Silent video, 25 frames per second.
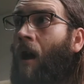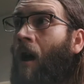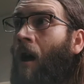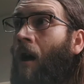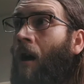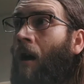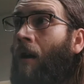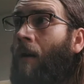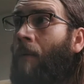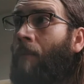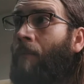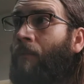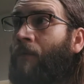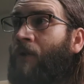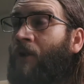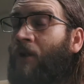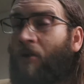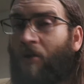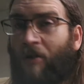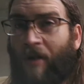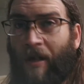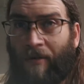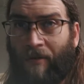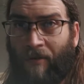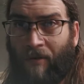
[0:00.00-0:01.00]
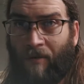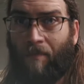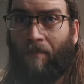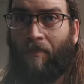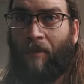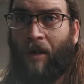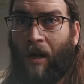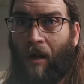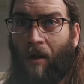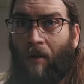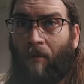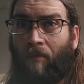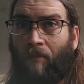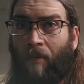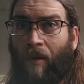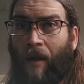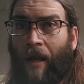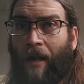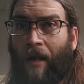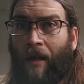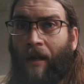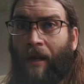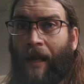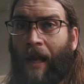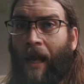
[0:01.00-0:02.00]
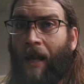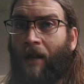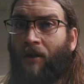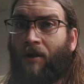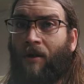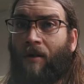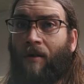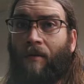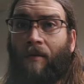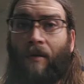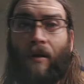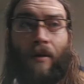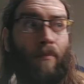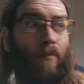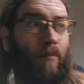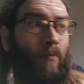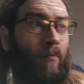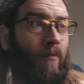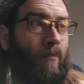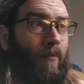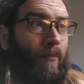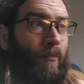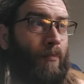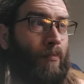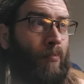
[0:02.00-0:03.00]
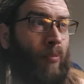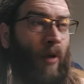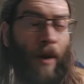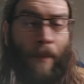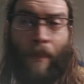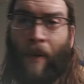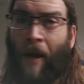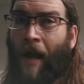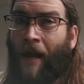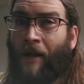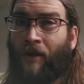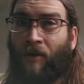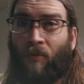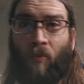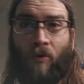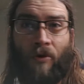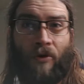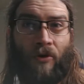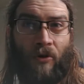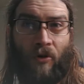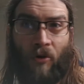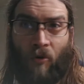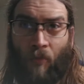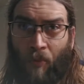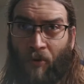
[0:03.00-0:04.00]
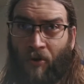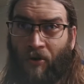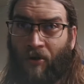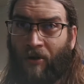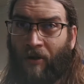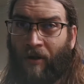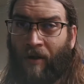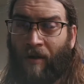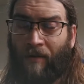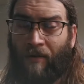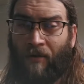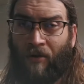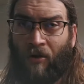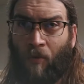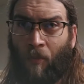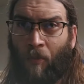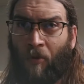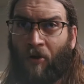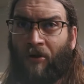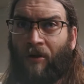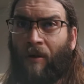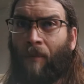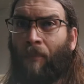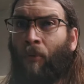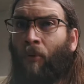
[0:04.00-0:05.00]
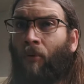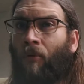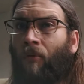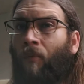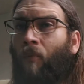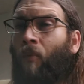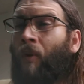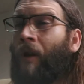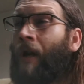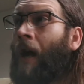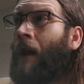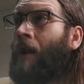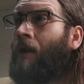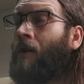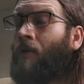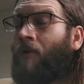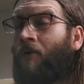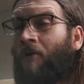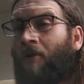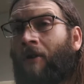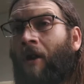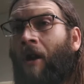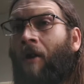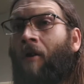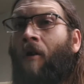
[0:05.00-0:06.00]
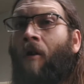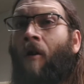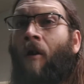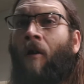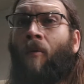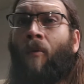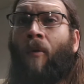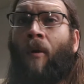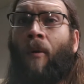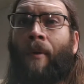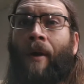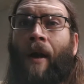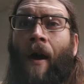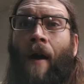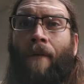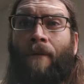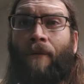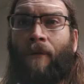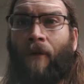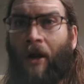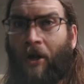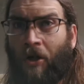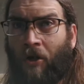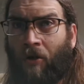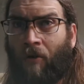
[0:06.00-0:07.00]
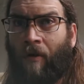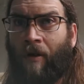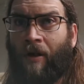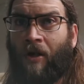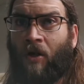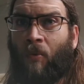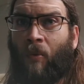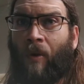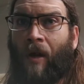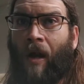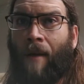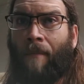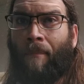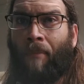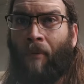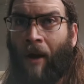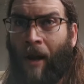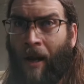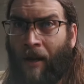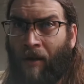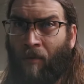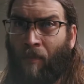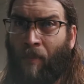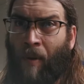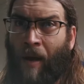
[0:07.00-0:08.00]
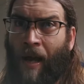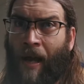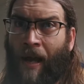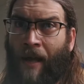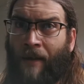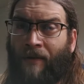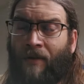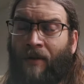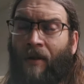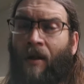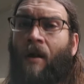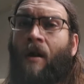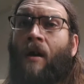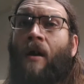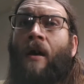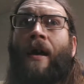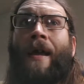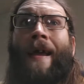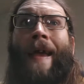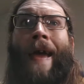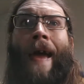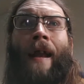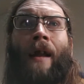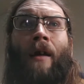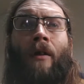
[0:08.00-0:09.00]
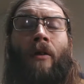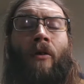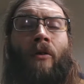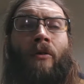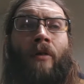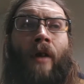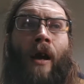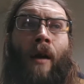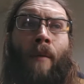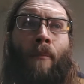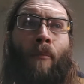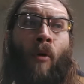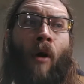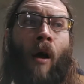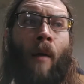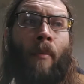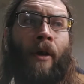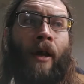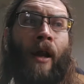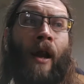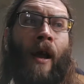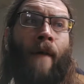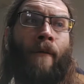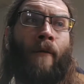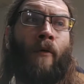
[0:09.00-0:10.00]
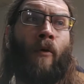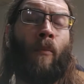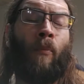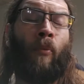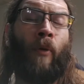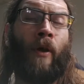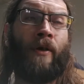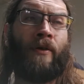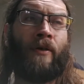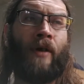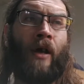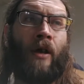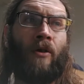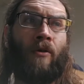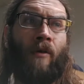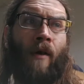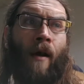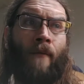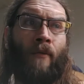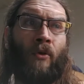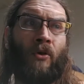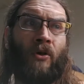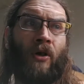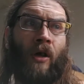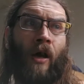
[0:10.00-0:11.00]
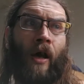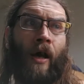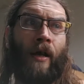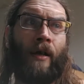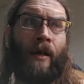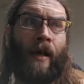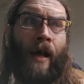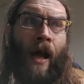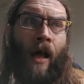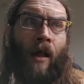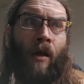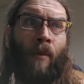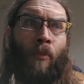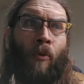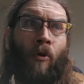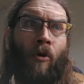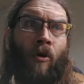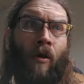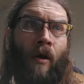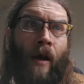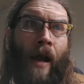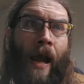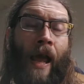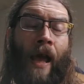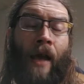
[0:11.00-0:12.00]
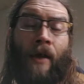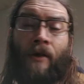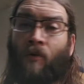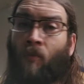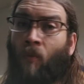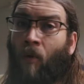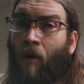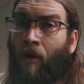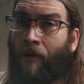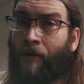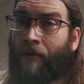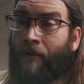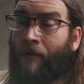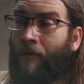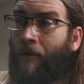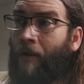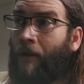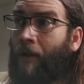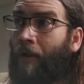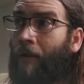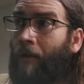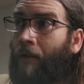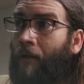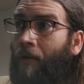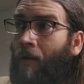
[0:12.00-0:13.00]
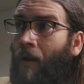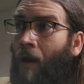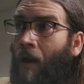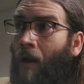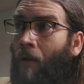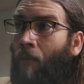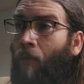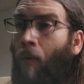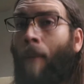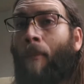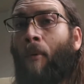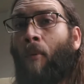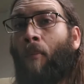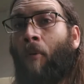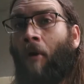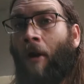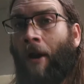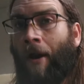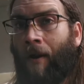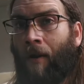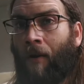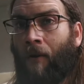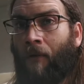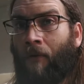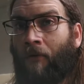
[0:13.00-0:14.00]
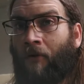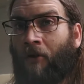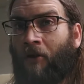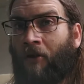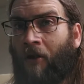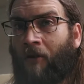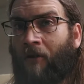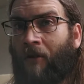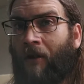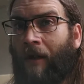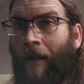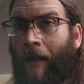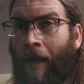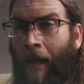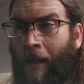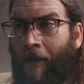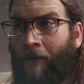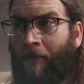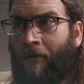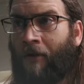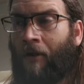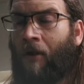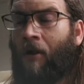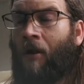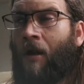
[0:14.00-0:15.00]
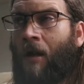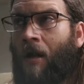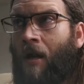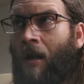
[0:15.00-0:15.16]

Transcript: Um, just as you know, an indication, the brake pads were super super simple. We got new slider hardware, we got fresh grease, we got brand new pads, and it looks like I'm probably going to have to replace that driver's side caliper as well as the uh, rubber brake hose just in case